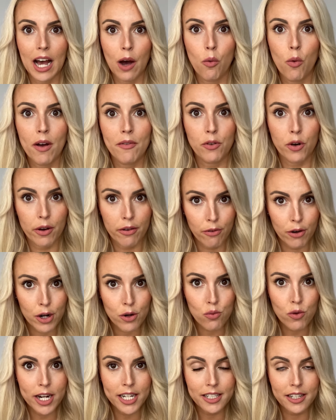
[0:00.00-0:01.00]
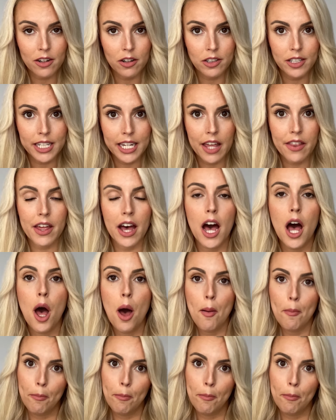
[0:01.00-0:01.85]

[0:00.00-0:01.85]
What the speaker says: However, if we write it all together,